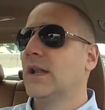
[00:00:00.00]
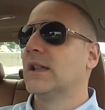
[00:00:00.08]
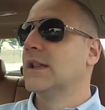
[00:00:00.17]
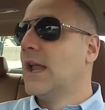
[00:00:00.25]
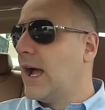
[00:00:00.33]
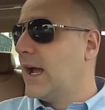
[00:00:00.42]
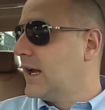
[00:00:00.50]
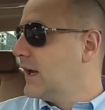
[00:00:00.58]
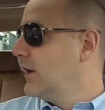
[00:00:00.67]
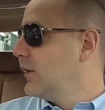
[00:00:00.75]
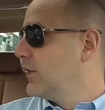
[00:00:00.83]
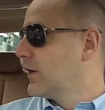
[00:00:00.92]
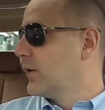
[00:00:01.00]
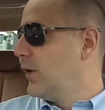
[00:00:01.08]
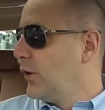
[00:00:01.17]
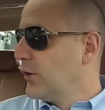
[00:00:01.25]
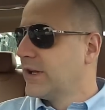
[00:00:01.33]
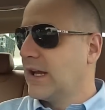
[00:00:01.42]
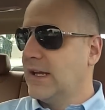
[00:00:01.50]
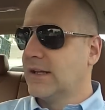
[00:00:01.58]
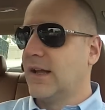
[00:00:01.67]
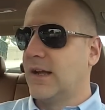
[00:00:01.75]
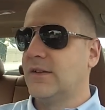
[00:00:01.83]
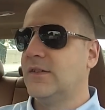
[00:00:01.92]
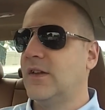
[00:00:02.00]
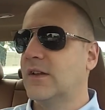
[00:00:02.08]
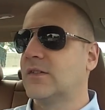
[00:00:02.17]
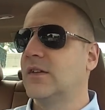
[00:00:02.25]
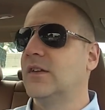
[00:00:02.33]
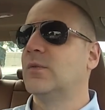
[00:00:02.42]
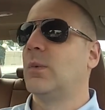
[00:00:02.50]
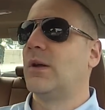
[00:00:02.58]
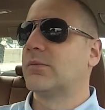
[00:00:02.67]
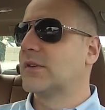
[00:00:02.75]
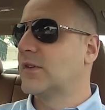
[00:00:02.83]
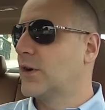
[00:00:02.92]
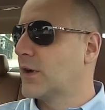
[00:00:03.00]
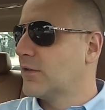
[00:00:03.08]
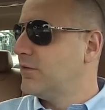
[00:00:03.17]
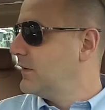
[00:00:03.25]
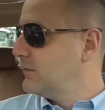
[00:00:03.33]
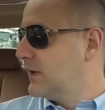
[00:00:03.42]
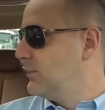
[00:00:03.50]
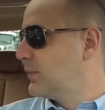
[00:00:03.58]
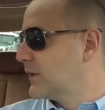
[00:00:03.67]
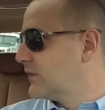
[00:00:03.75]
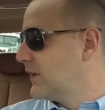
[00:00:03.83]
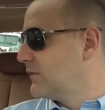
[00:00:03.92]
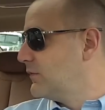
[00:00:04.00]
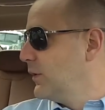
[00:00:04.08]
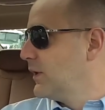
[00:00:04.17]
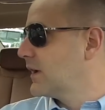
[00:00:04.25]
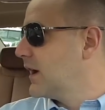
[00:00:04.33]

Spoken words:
like their old inline 6s while returning 15% fuel